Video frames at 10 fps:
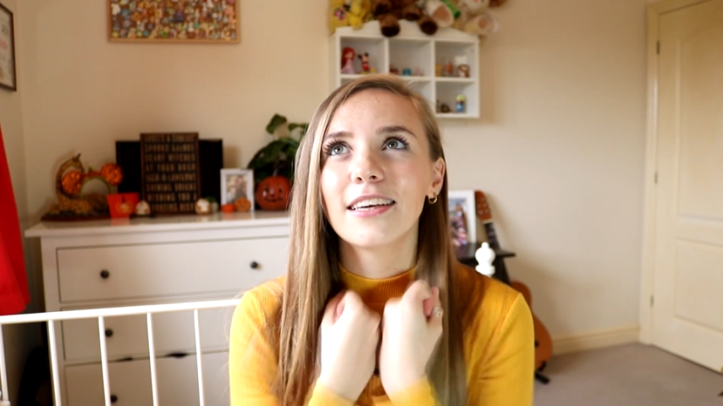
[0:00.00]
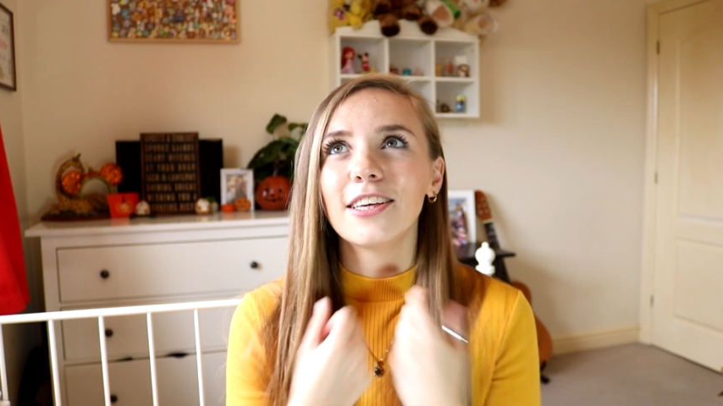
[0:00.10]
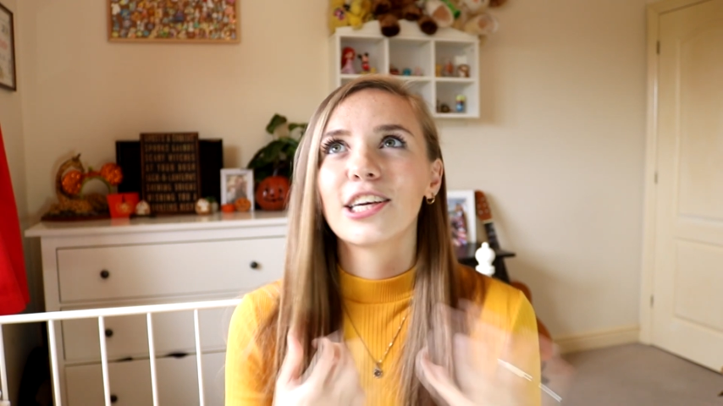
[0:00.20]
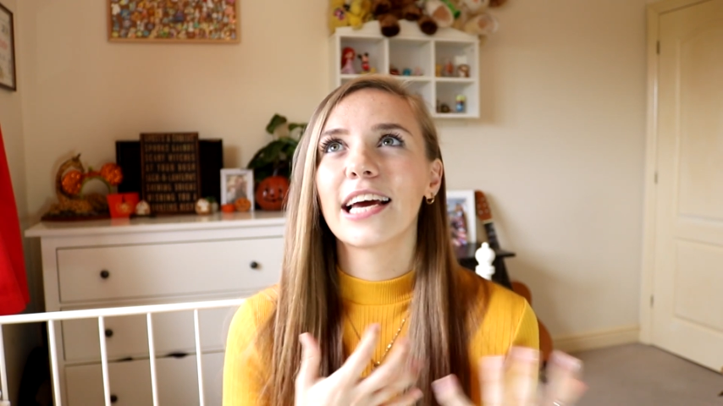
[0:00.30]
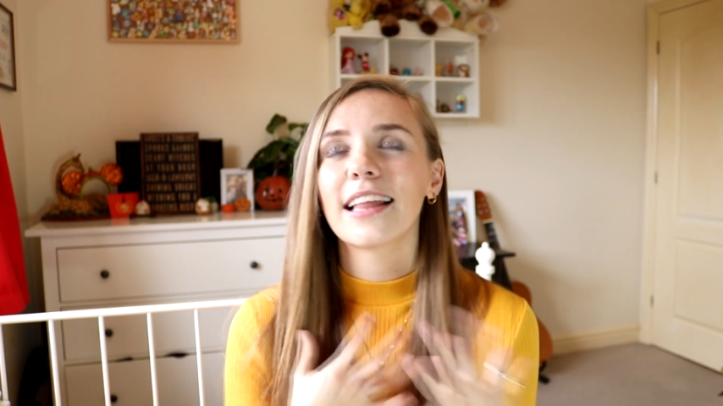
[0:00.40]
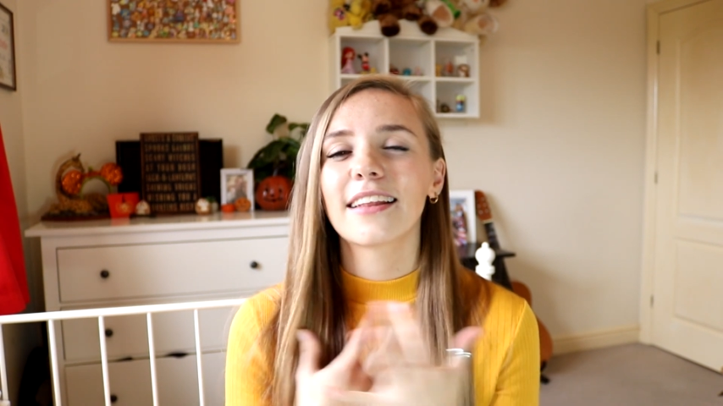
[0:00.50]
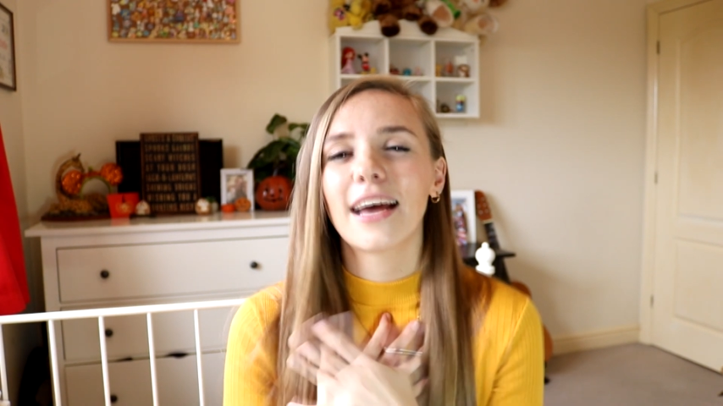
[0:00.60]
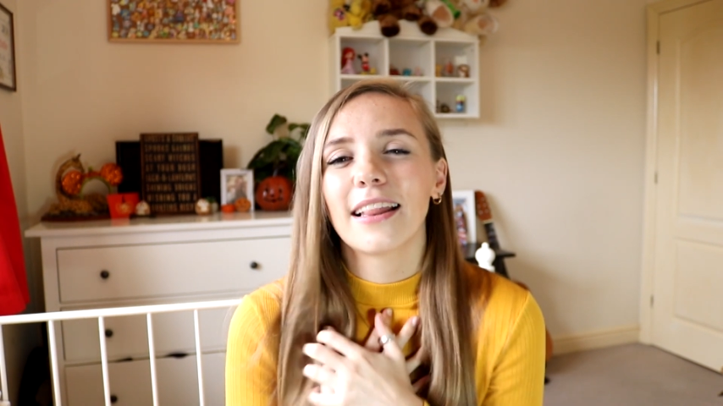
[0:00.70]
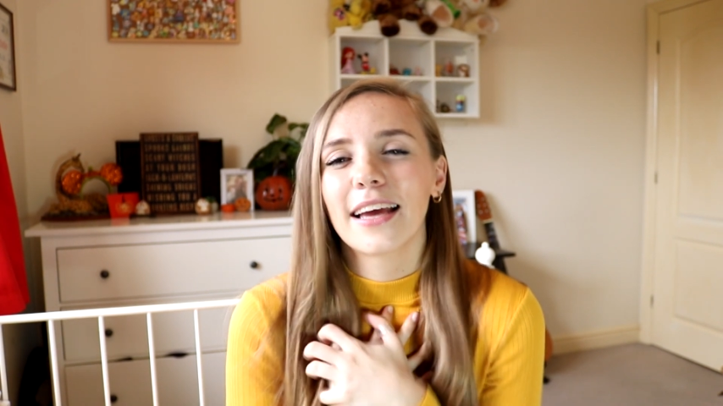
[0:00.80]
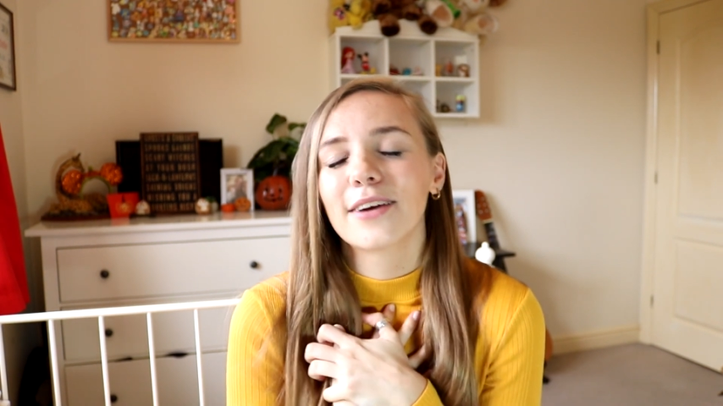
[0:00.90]
you get like
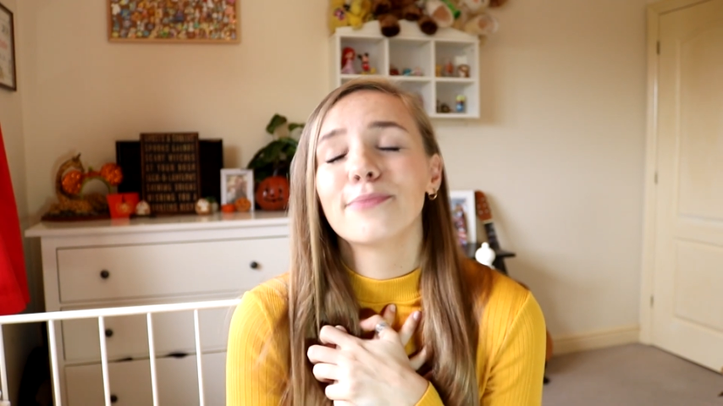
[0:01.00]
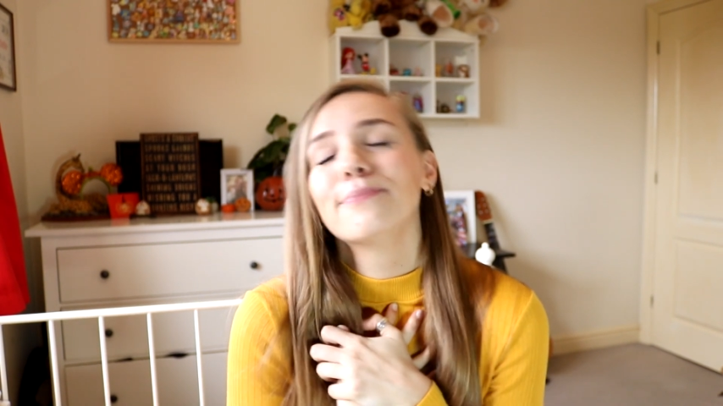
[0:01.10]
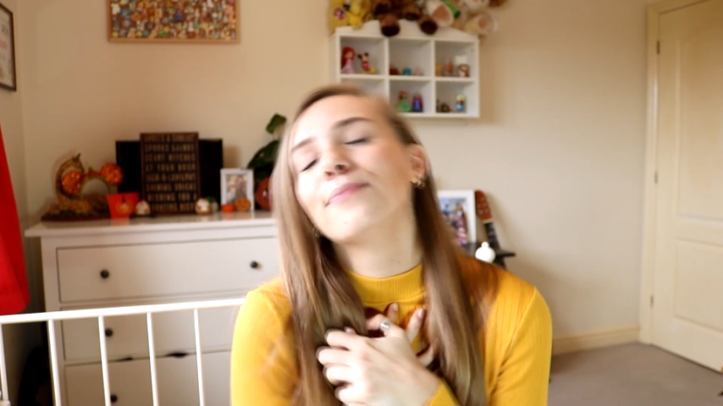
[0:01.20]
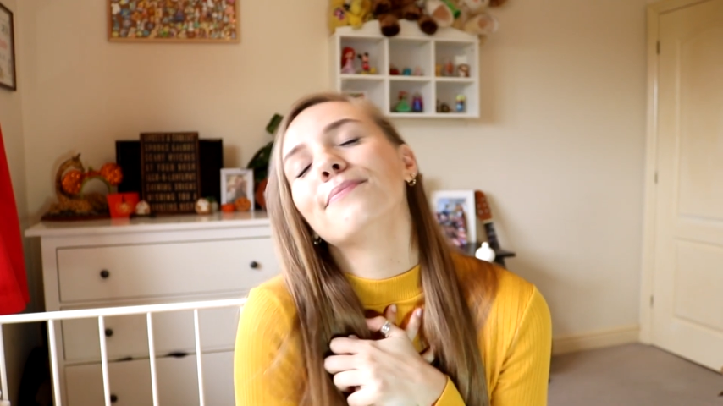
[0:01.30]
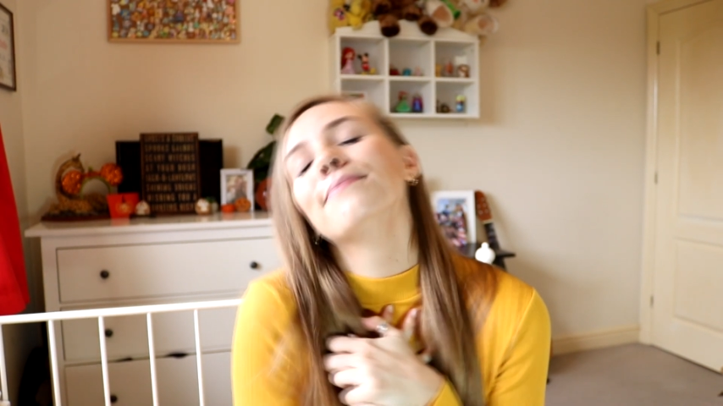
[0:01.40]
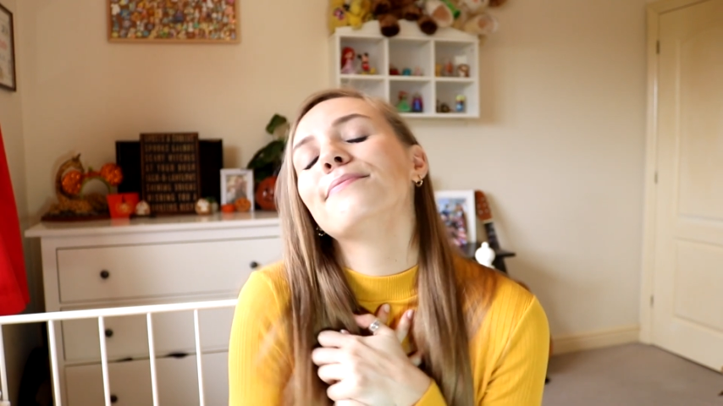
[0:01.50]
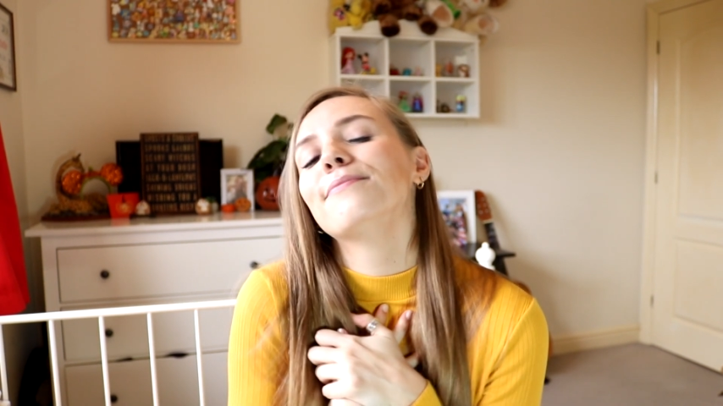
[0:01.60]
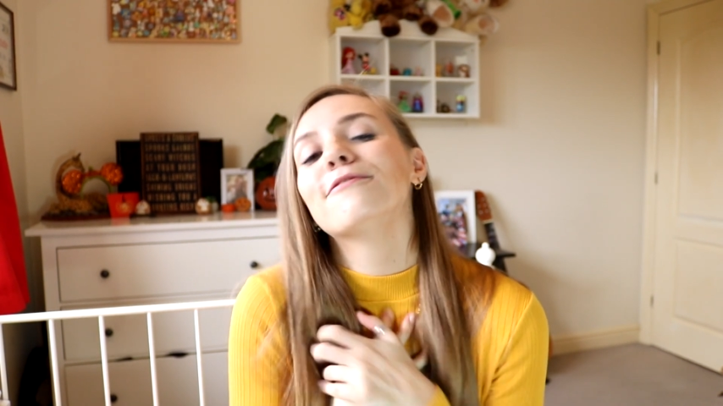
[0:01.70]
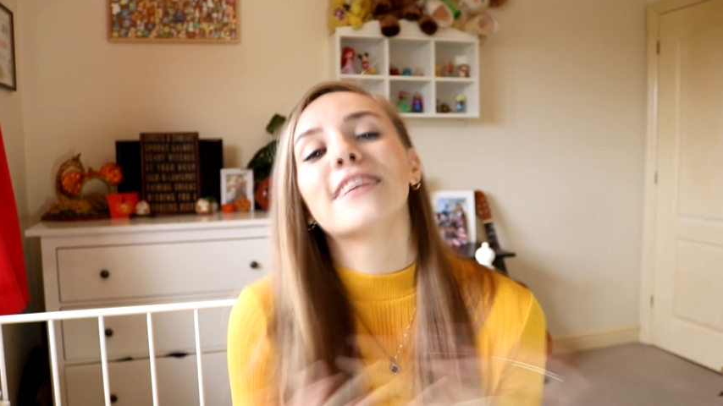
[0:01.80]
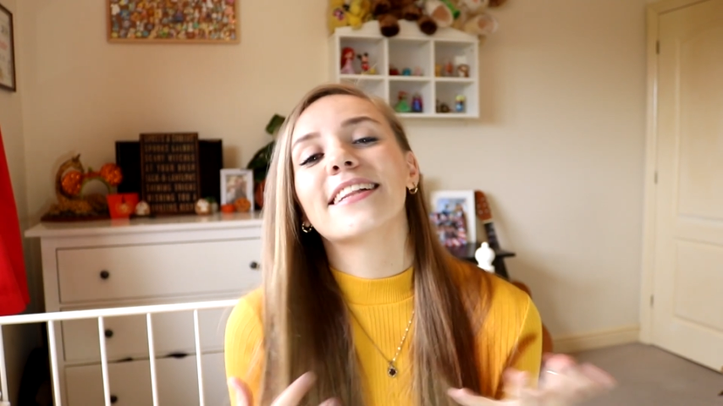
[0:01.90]
that like
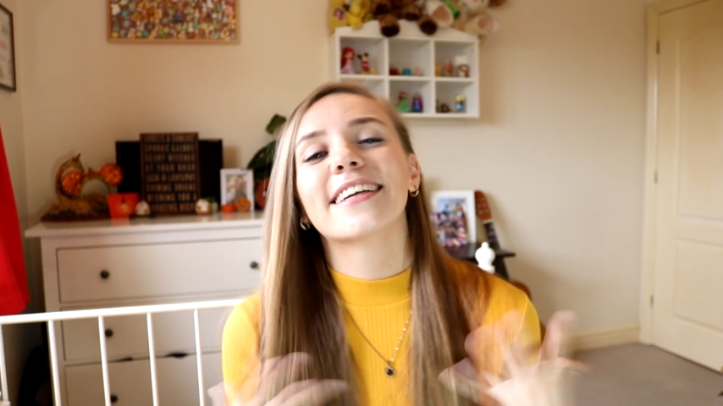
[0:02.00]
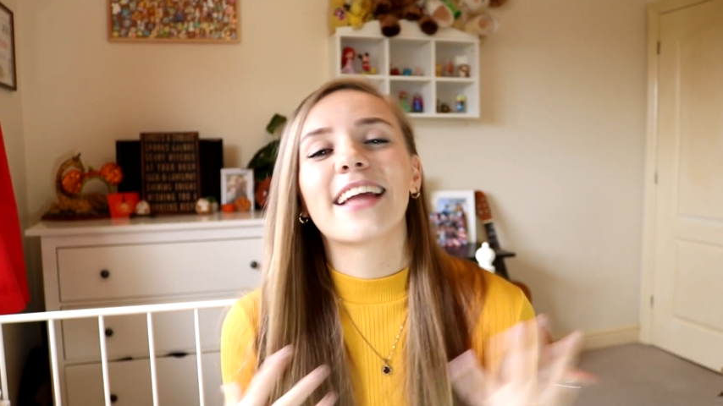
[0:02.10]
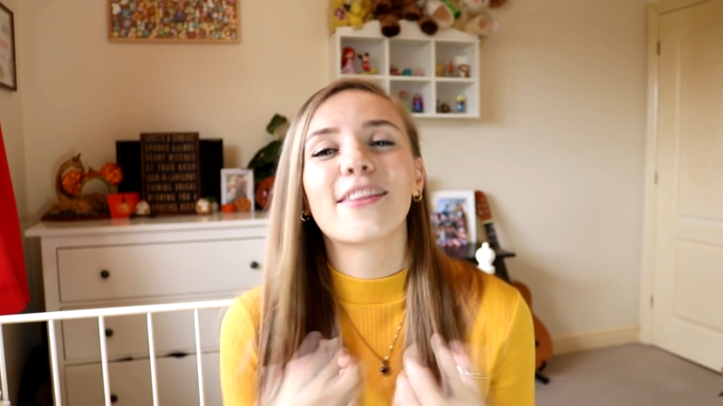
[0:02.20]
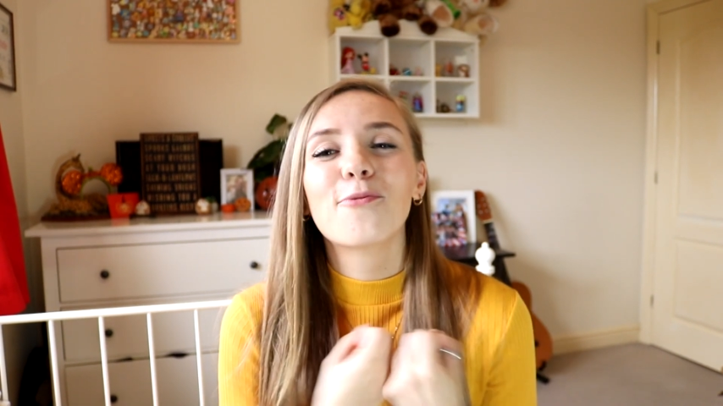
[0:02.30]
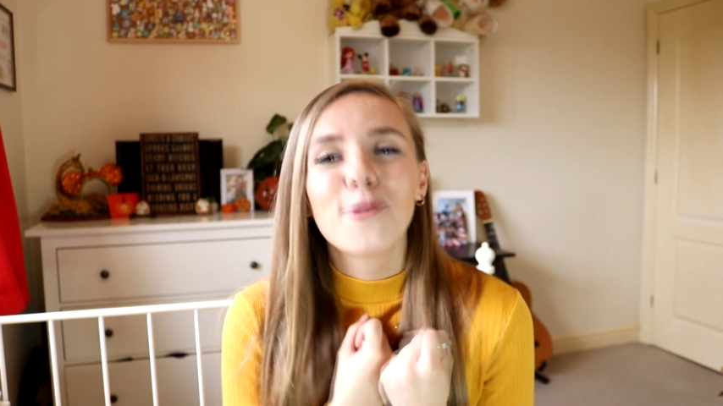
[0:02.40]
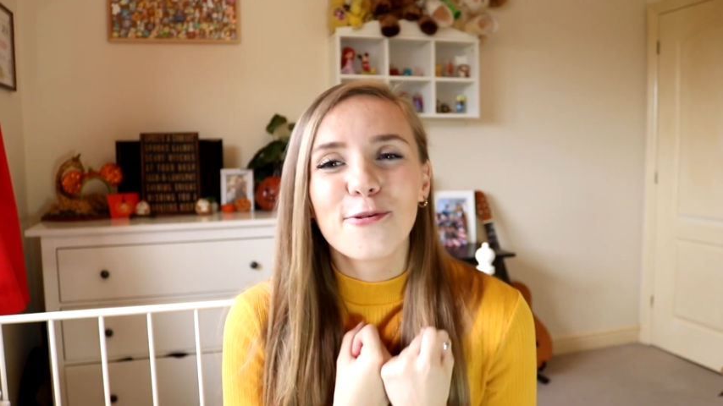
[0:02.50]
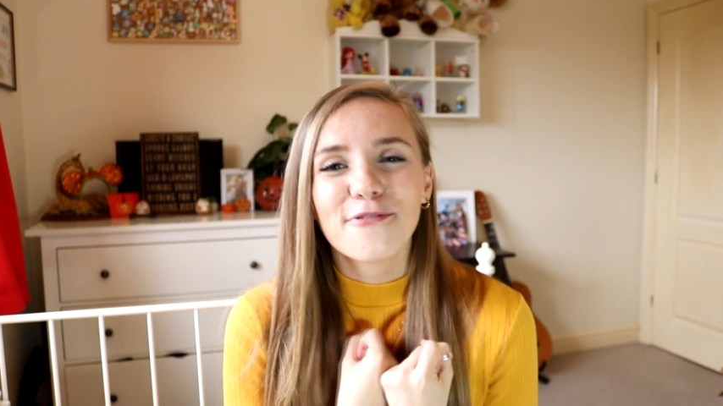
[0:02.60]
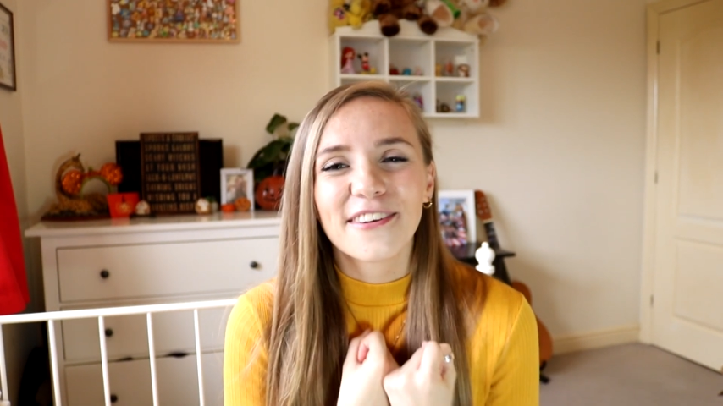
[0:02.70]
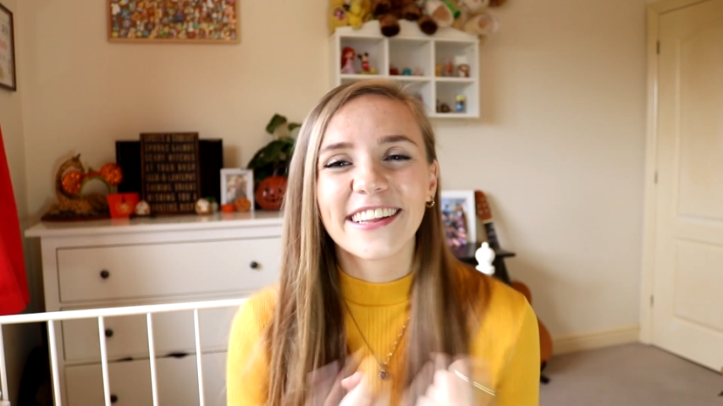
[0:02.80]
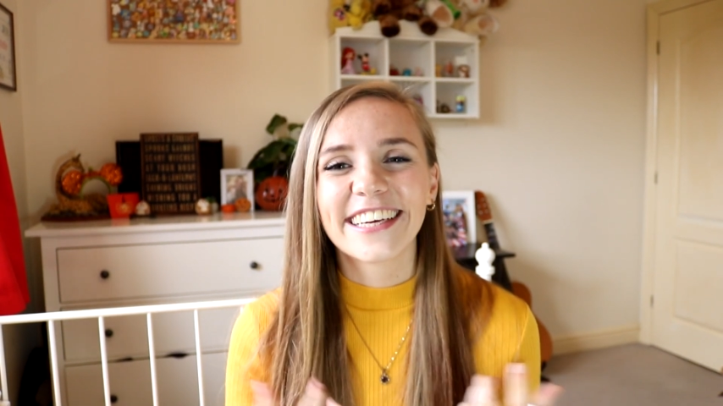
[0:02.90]
feeling, like the warm
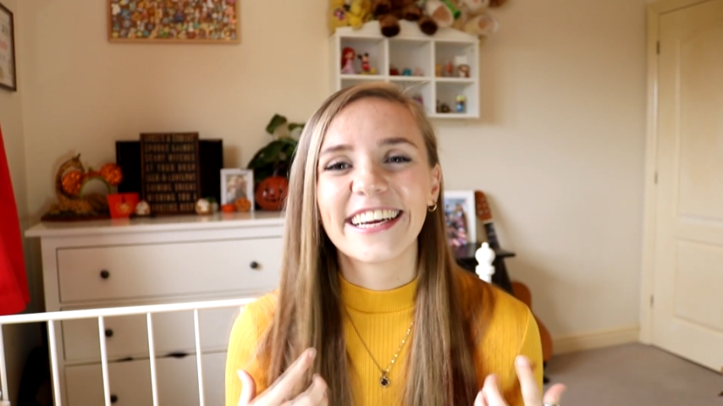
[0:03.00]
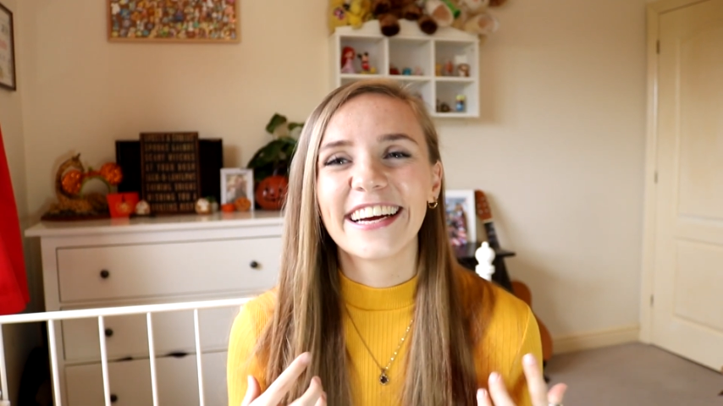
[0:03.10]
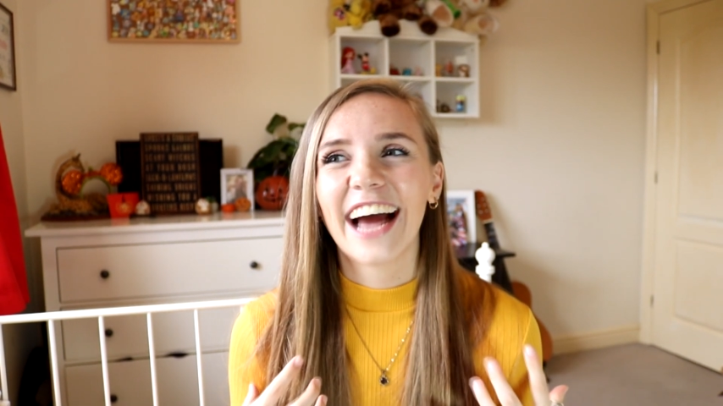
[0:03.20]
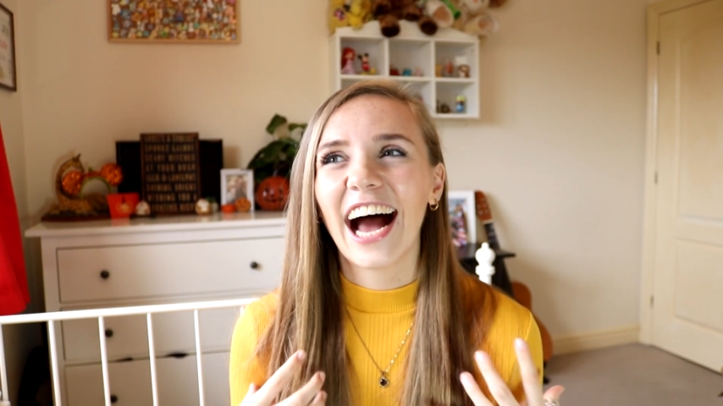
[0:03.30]
feeling.